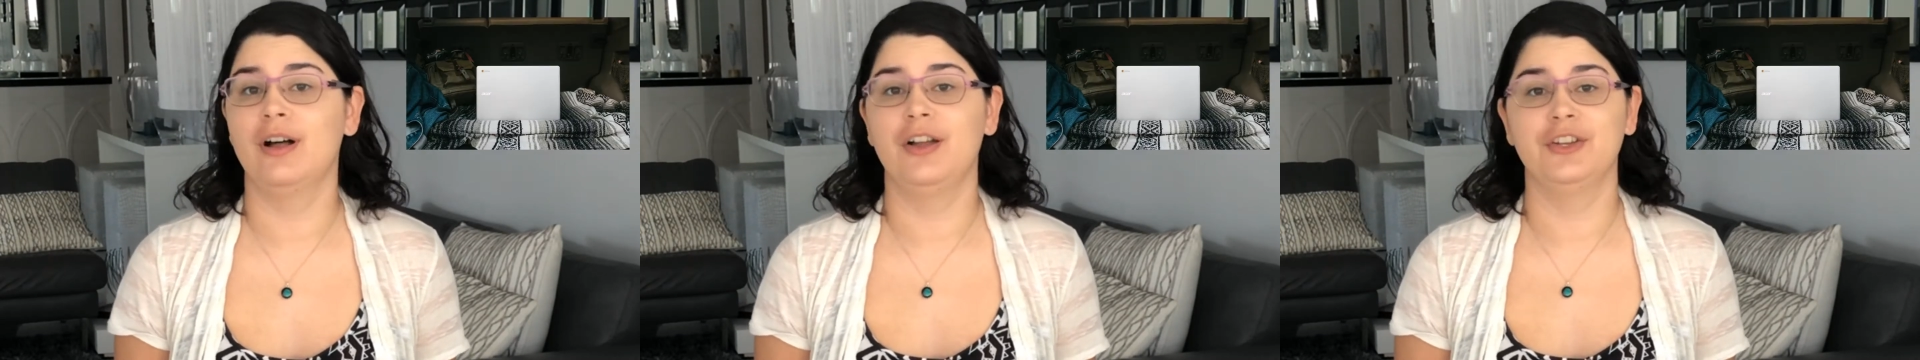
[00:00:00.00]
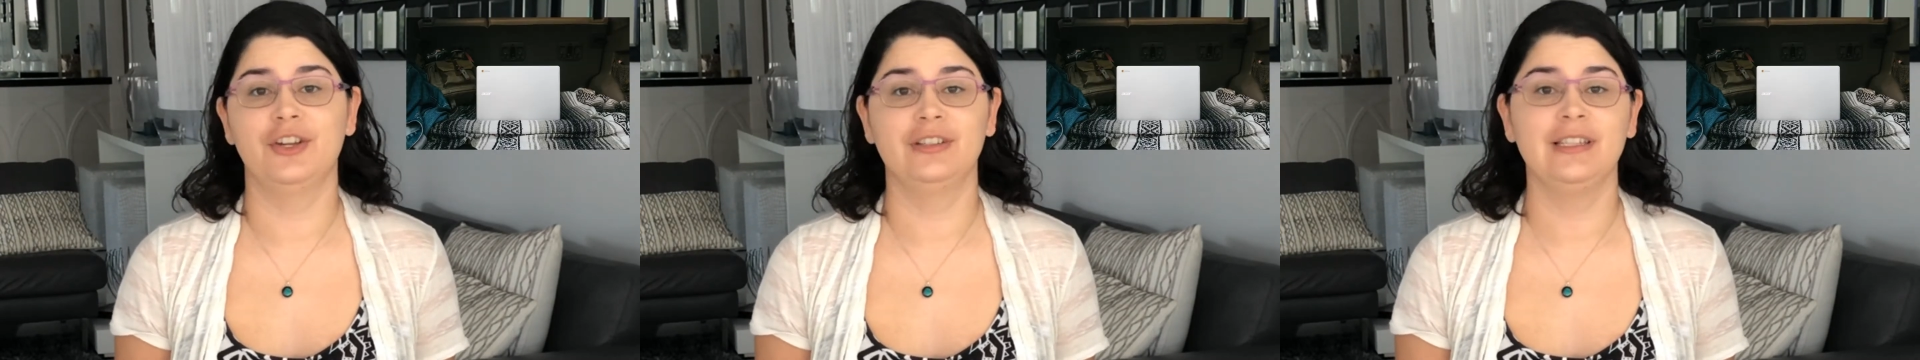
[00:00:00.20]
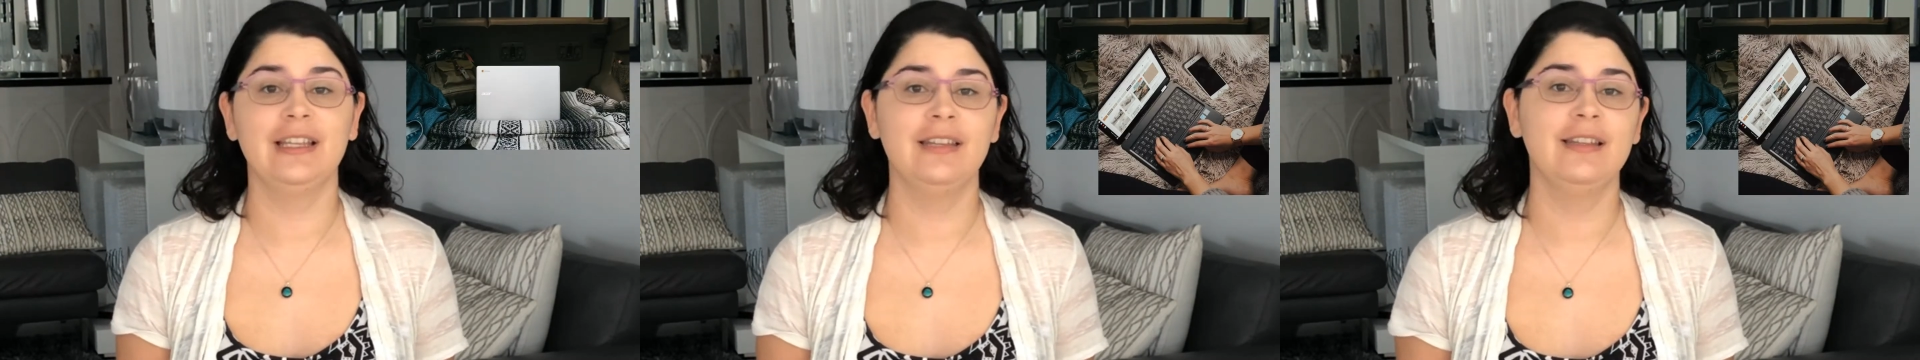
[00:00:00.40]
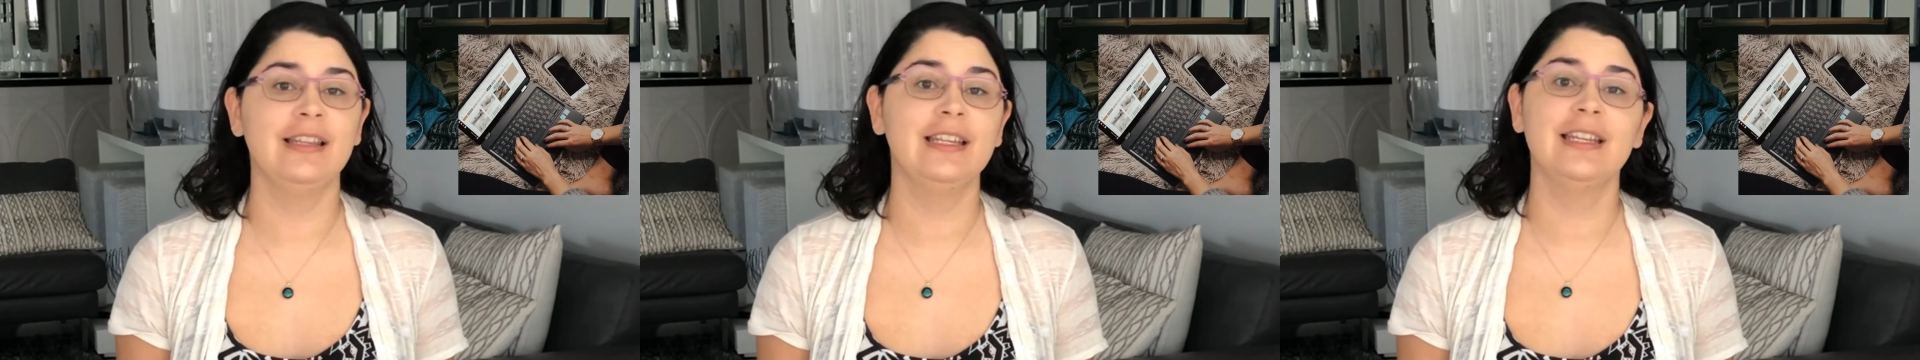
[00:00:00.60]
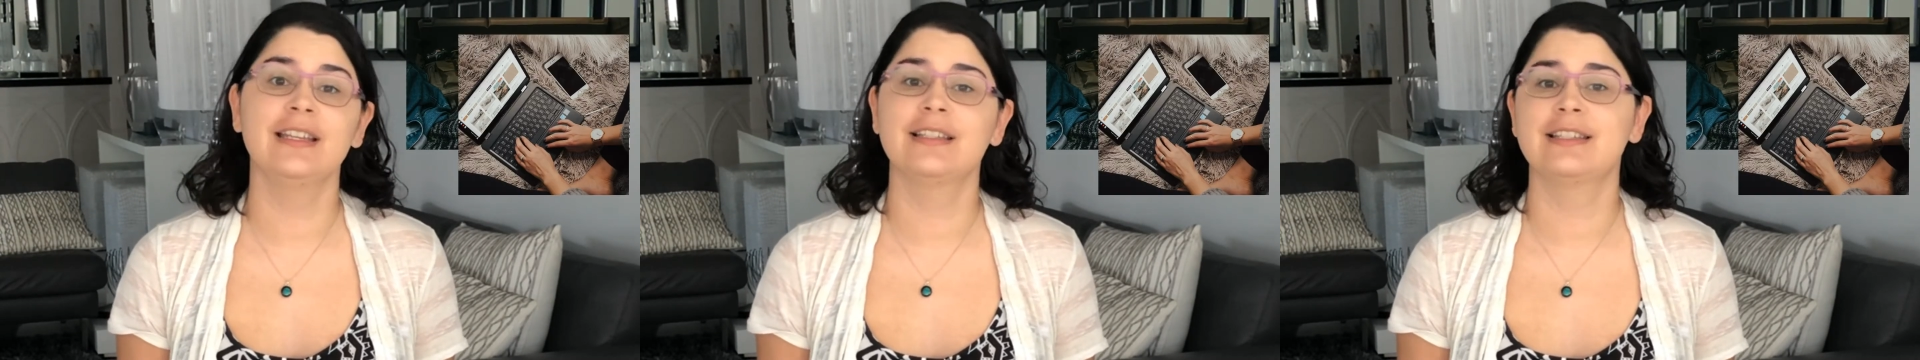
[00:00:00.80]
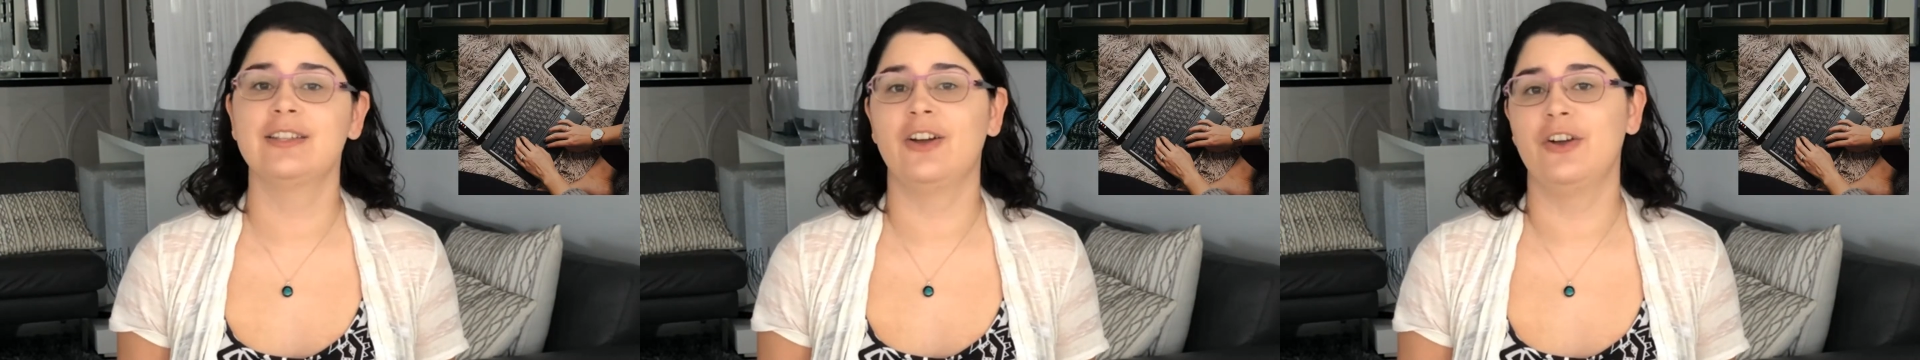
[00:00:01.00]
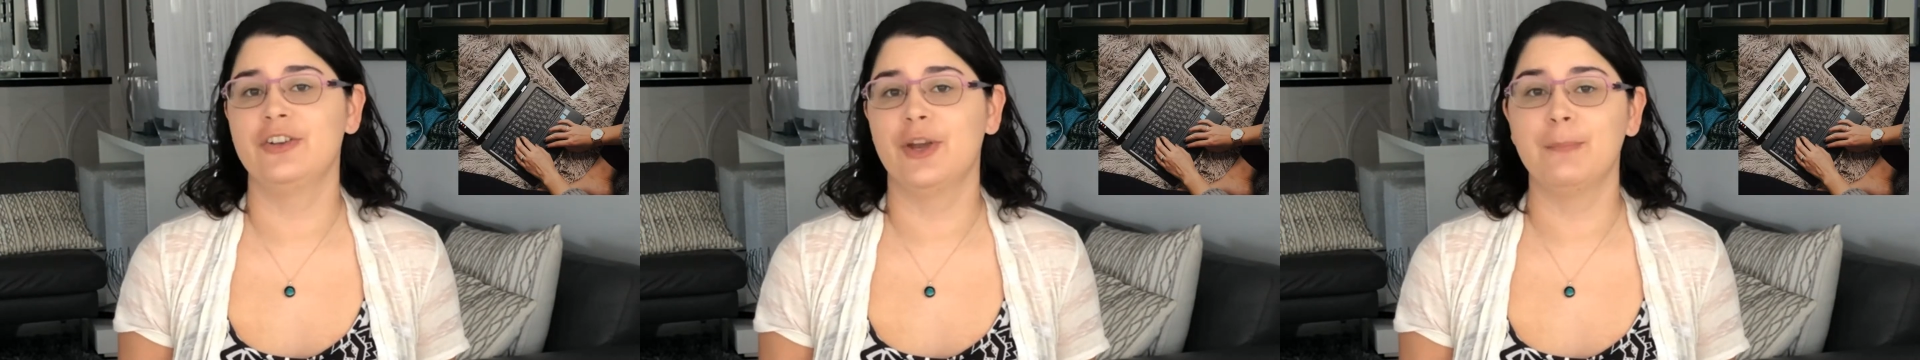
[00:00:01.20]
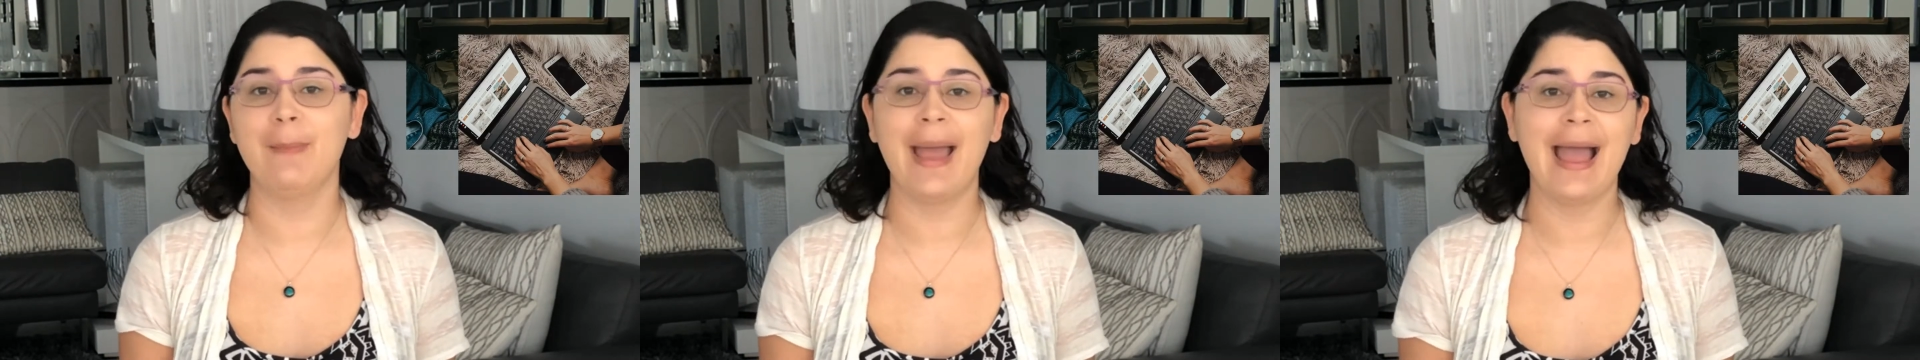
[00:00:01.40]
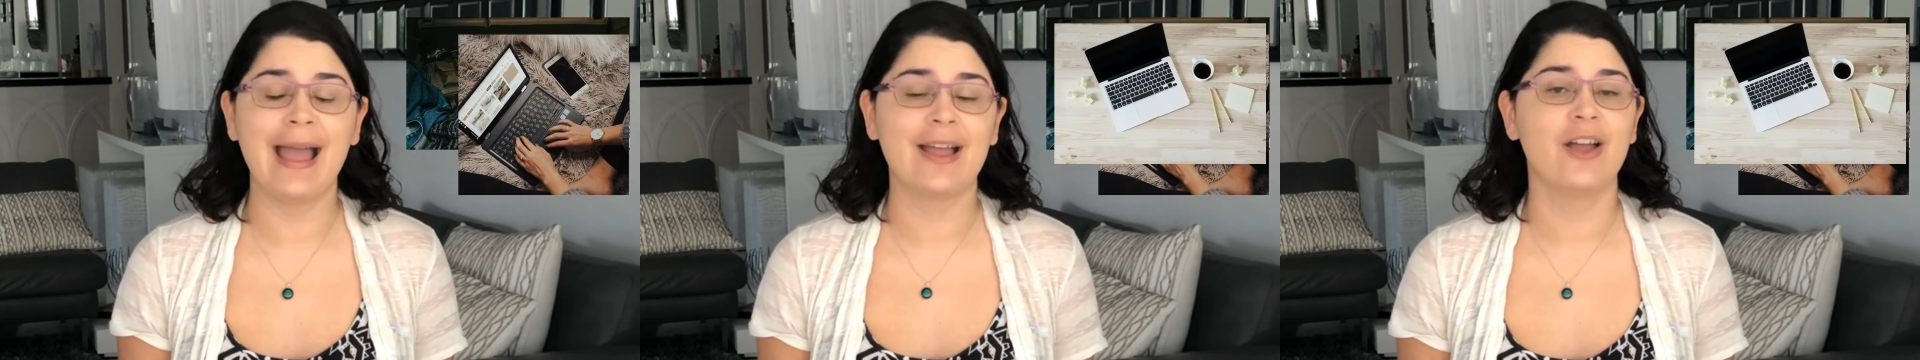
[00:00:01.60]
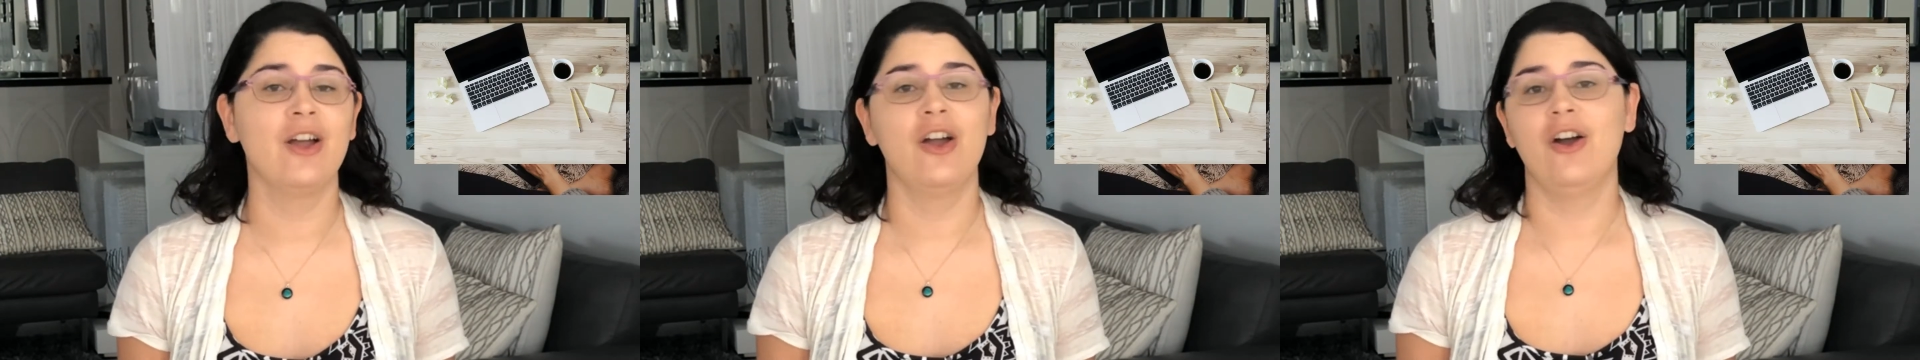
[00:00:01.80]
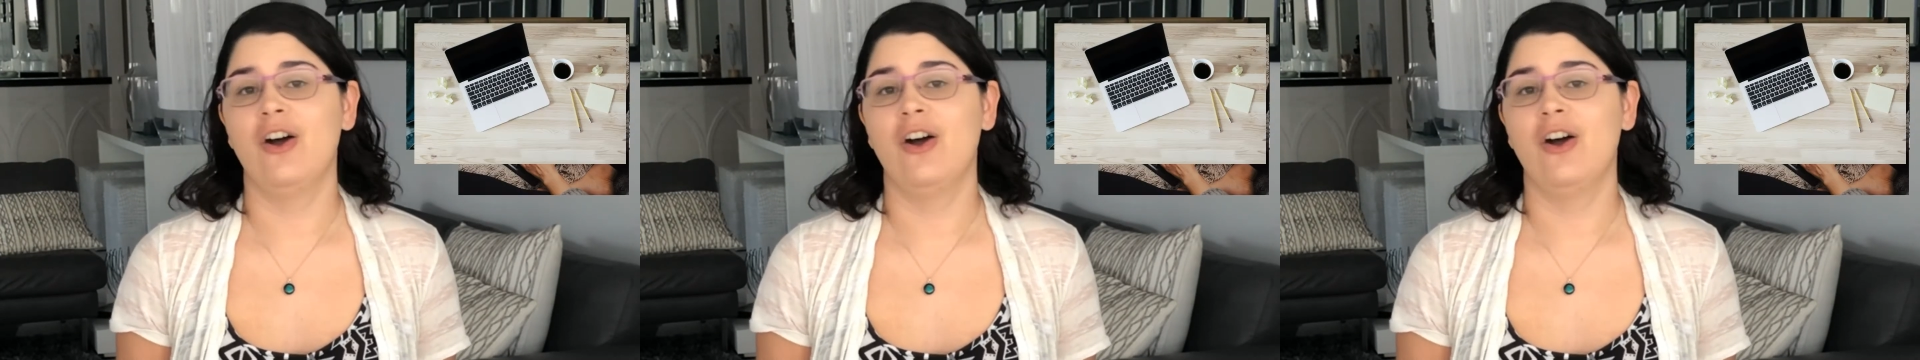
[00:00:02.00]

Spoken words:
on your Linux, on your Mac,